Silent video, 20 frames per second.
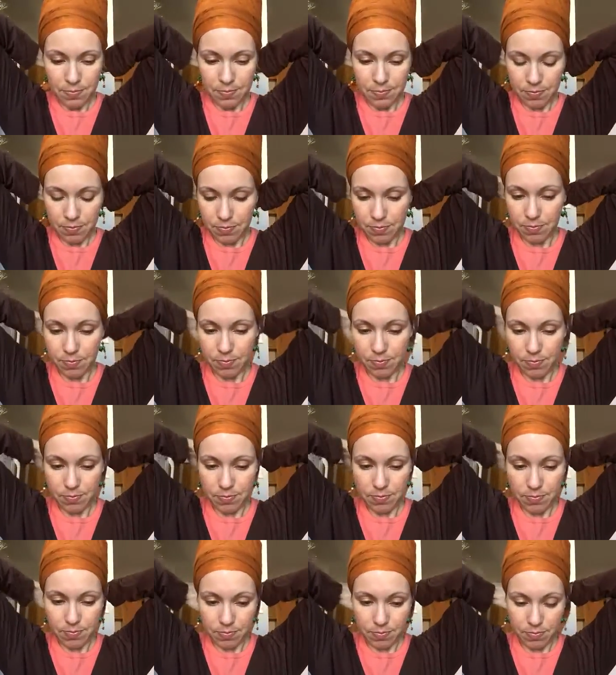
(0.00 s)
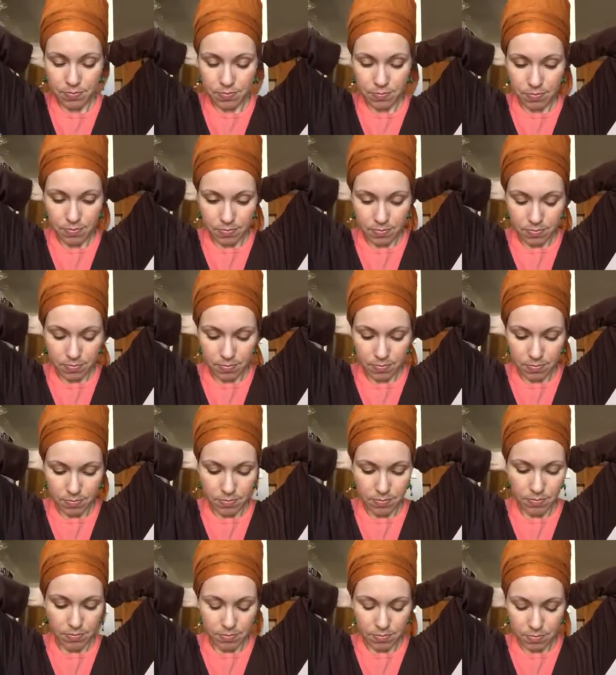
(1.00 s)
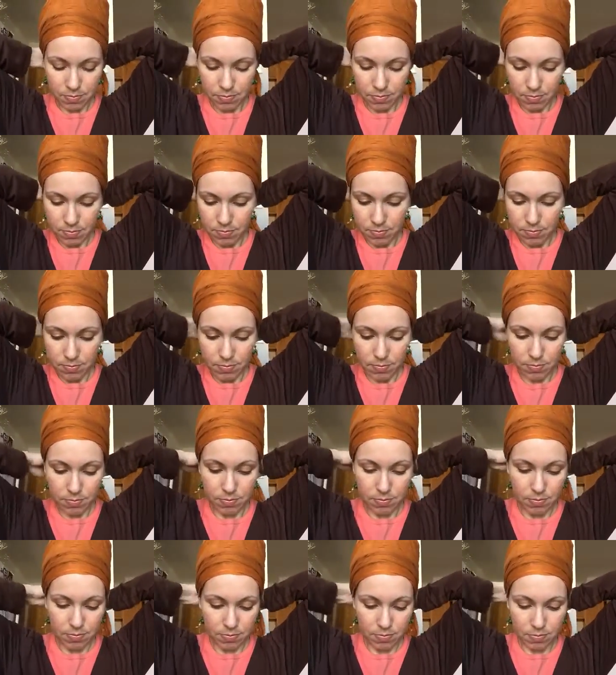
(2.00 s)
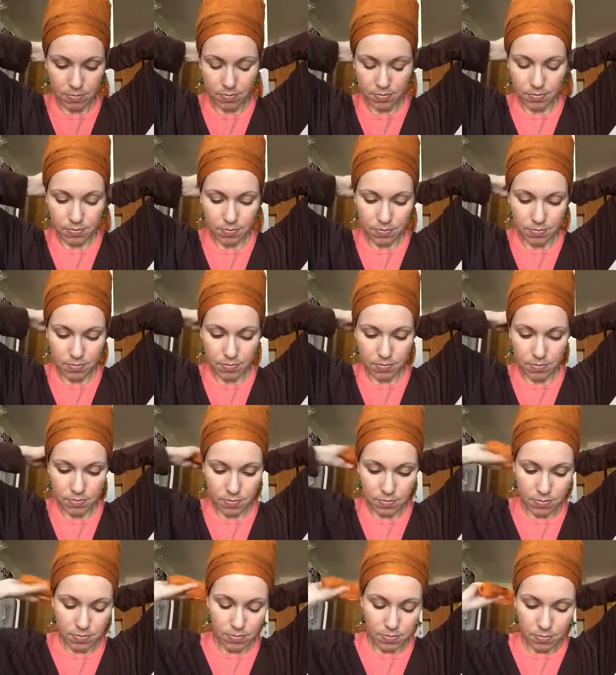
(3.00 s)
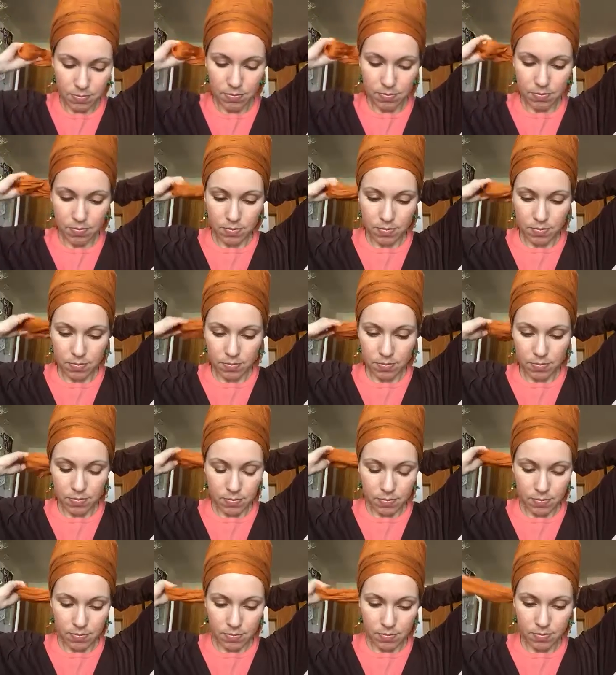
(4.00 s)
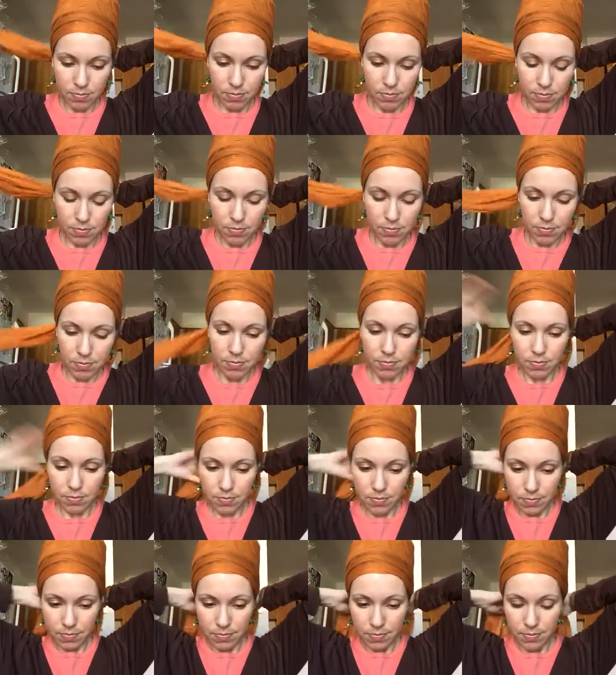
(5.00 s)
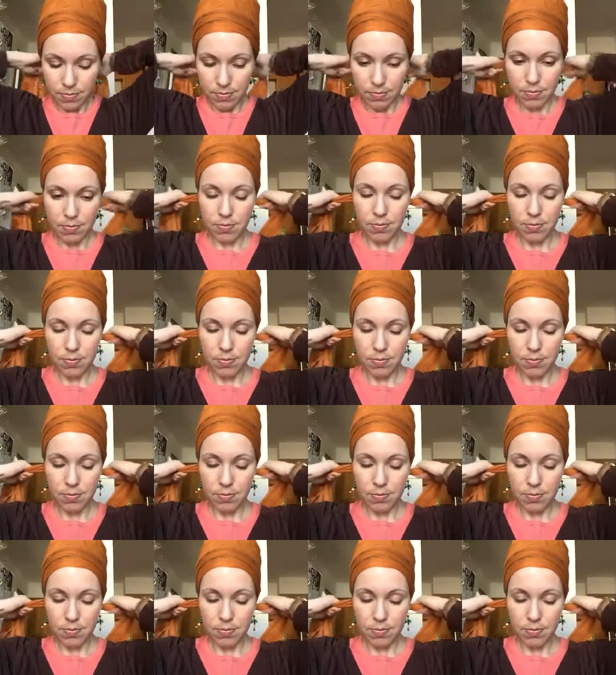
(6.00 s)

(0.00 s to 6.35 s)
No one is speaking in this clip.